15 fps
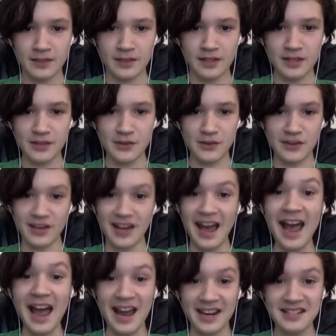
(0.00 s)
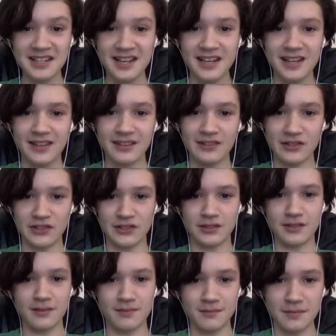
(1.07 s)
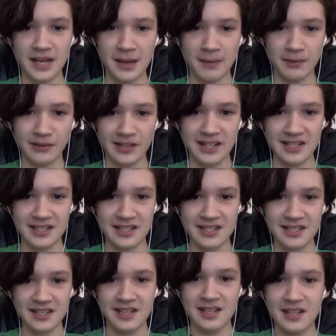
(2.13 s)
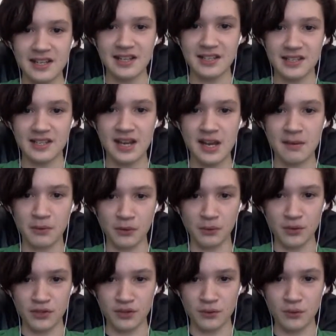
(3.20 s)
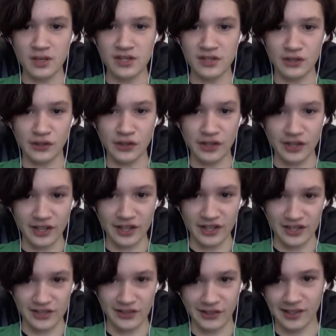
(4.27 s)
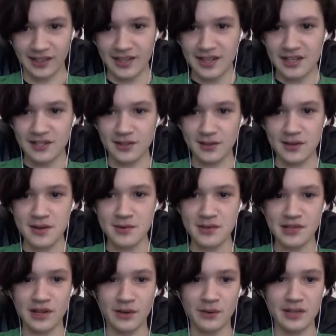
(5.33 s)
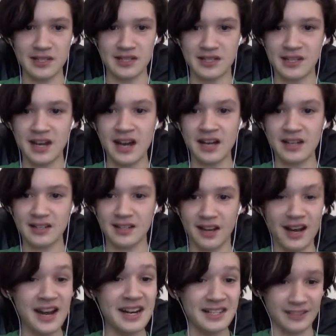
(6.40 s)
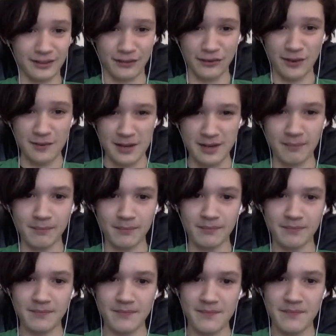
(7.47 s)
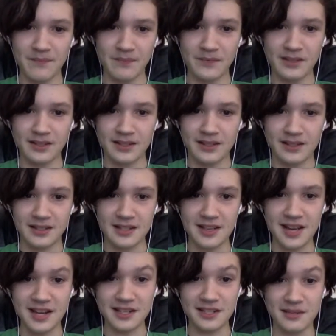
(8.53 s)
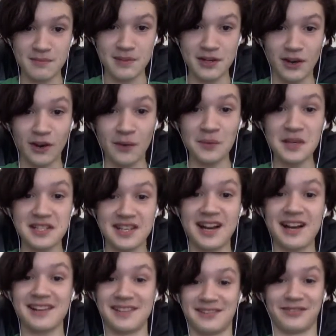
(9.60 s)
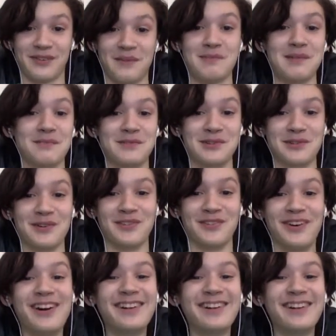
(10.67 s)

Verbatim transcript: He knew that, there's a capital AT, his neighbor was a wizard hunter, so he was always dot hiding from him he had to be always hiding from him to